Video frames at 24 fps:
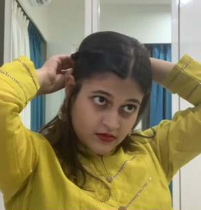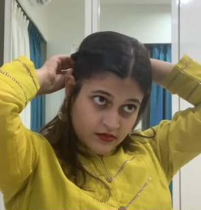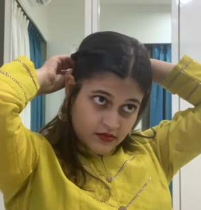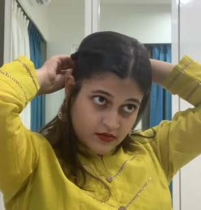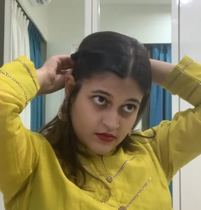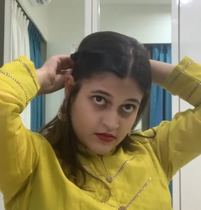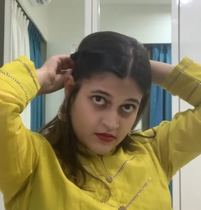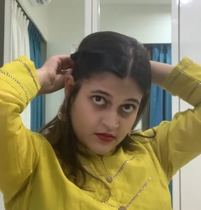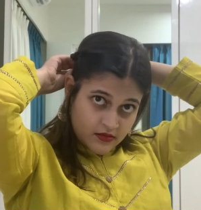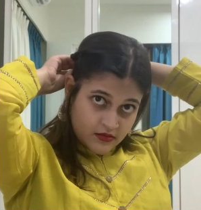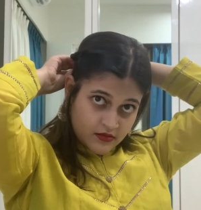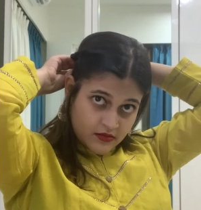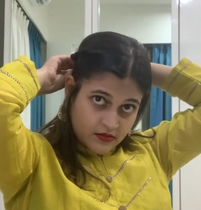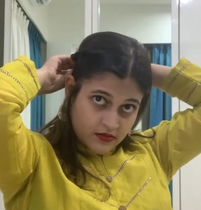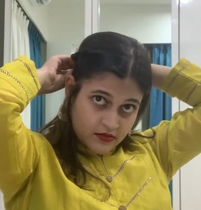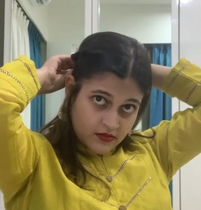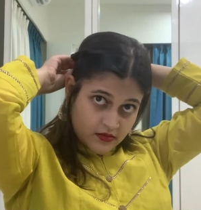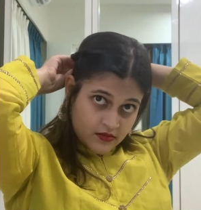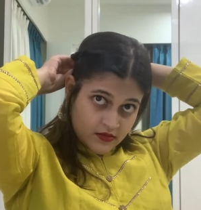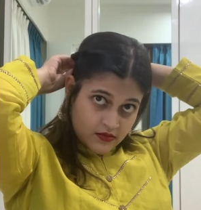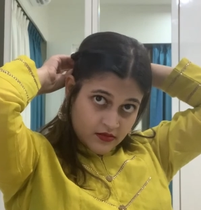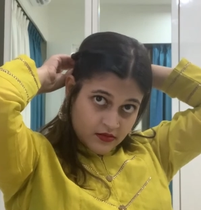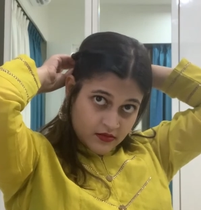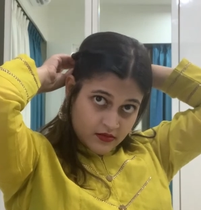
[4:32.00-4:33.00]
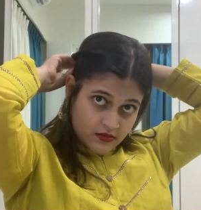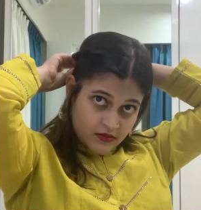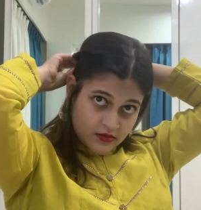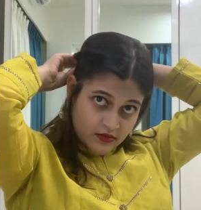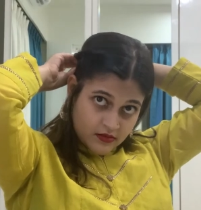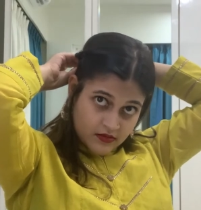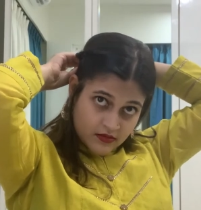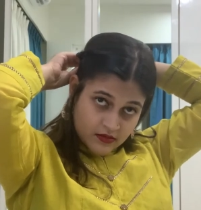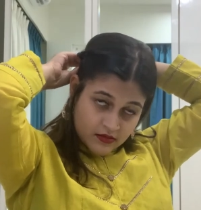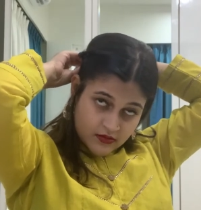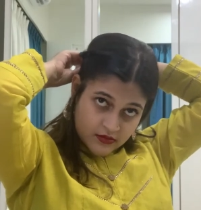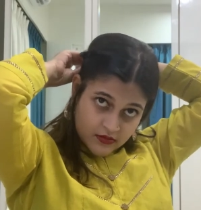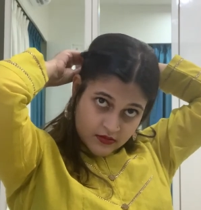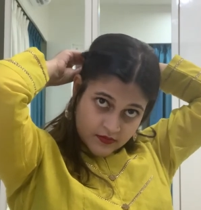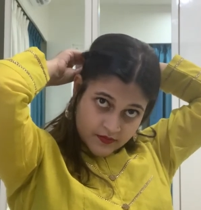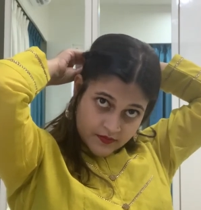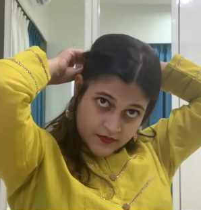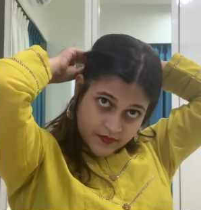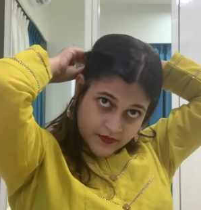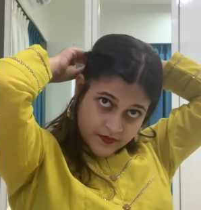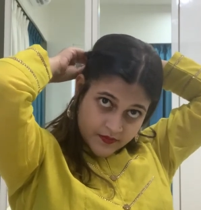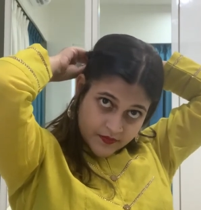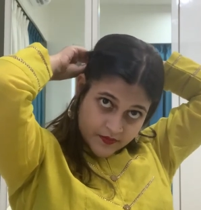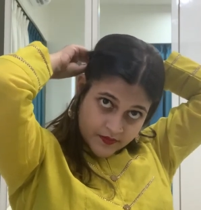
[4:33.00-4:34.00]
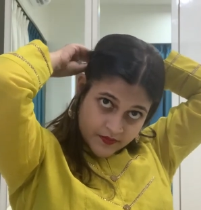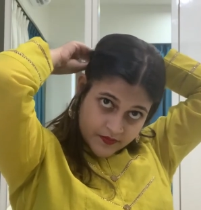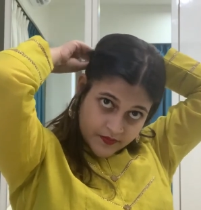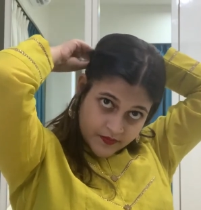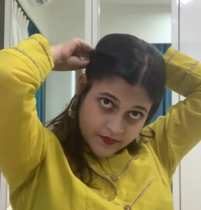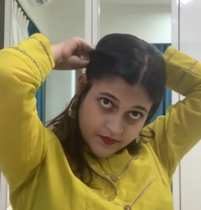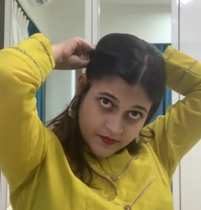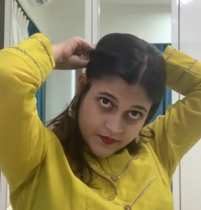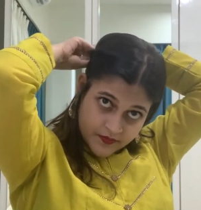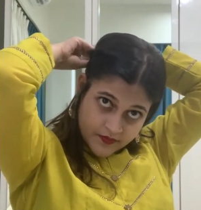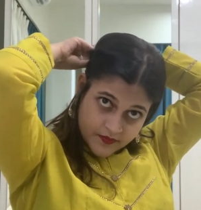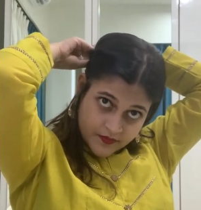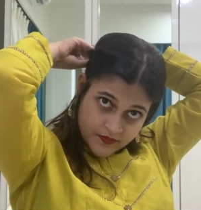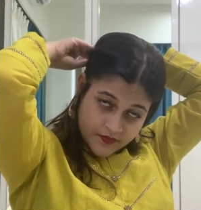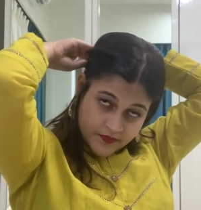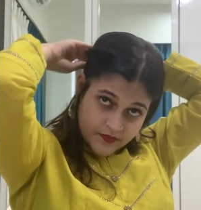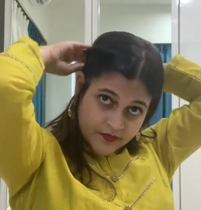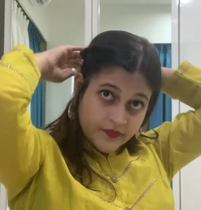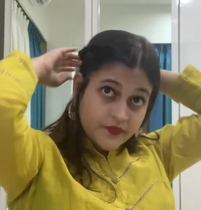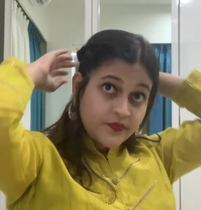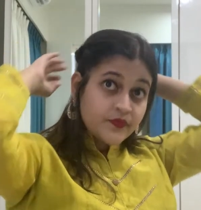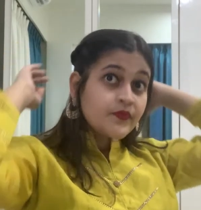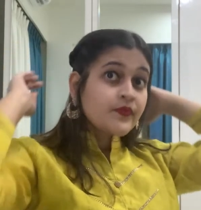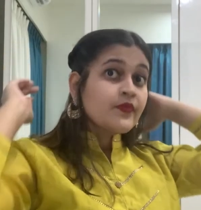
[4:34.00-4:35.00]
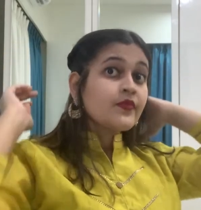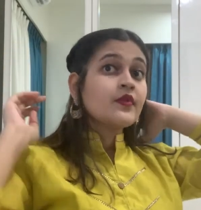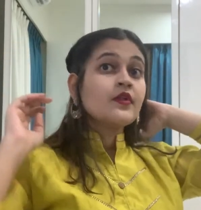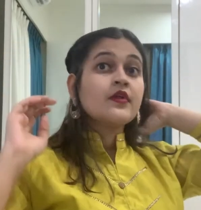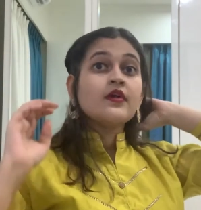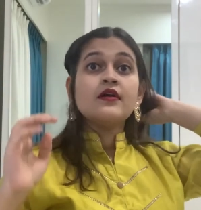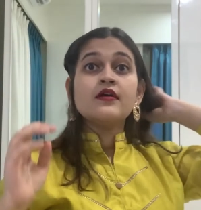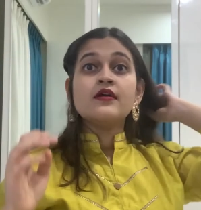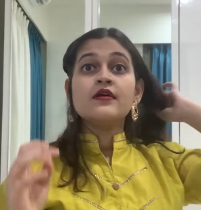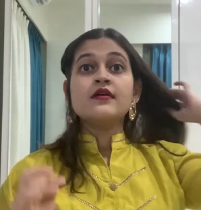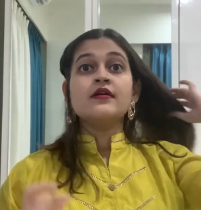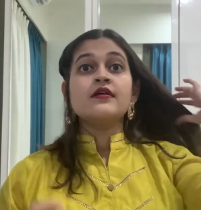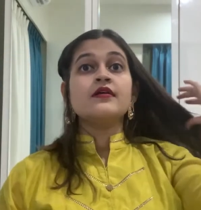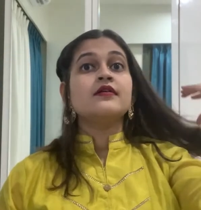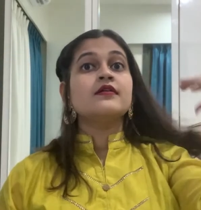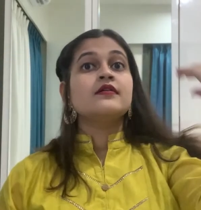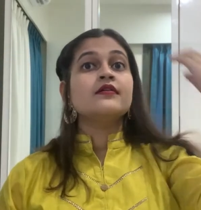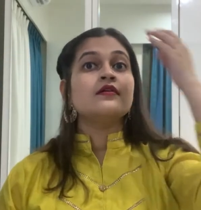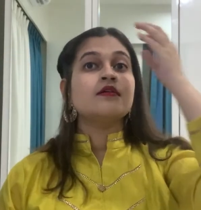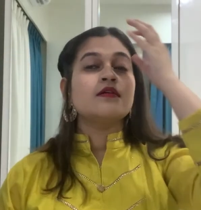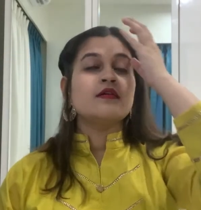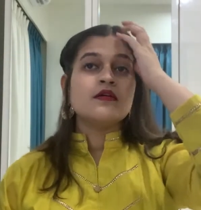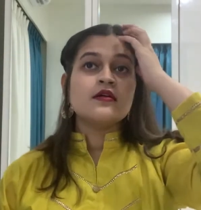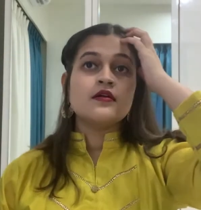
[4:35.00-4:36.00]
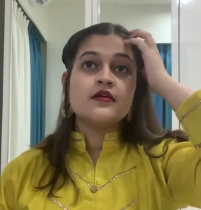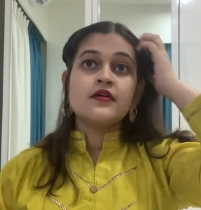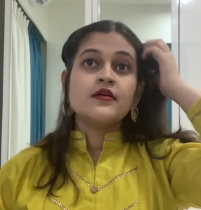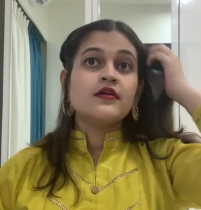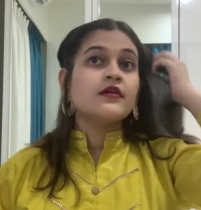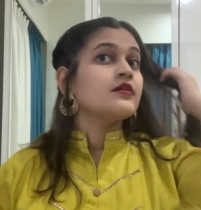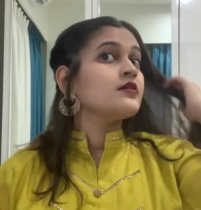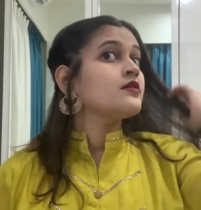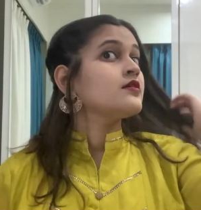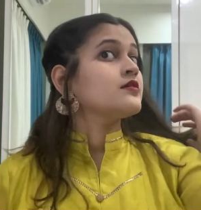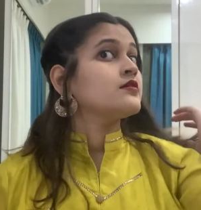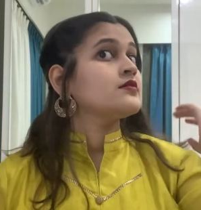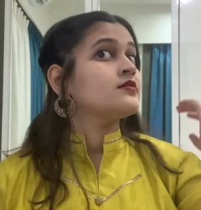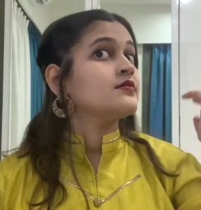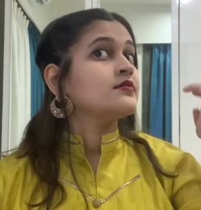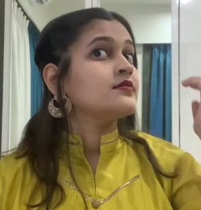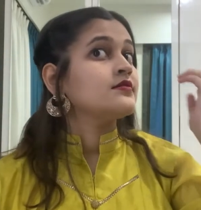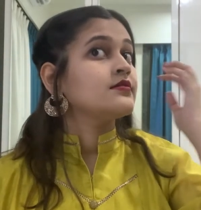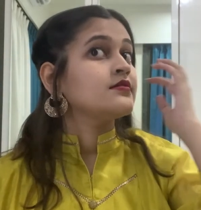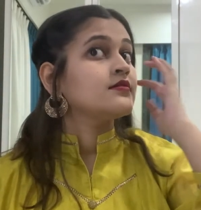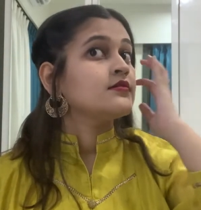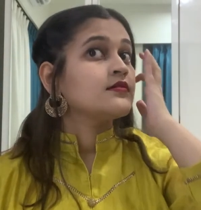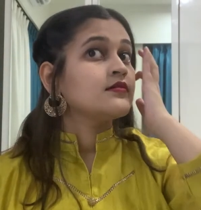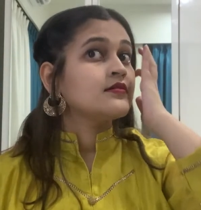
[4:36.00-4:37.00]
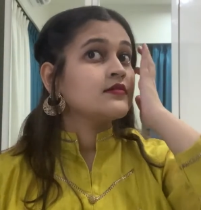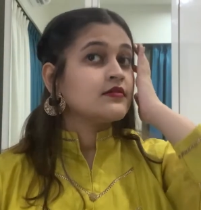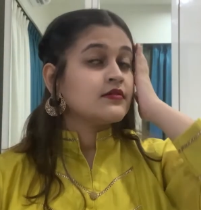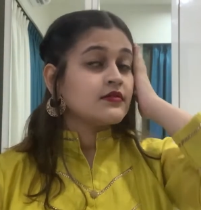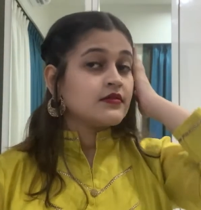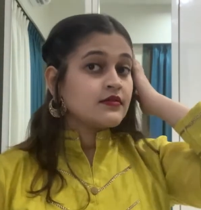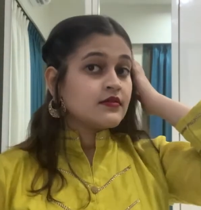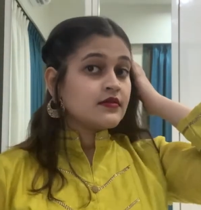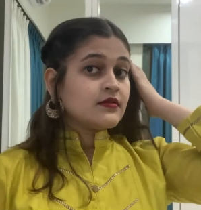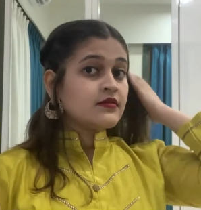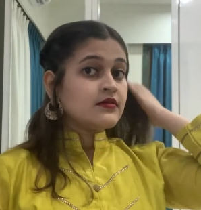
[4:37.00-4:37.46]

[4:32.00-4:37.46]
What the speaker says: No one is speaking in this clip.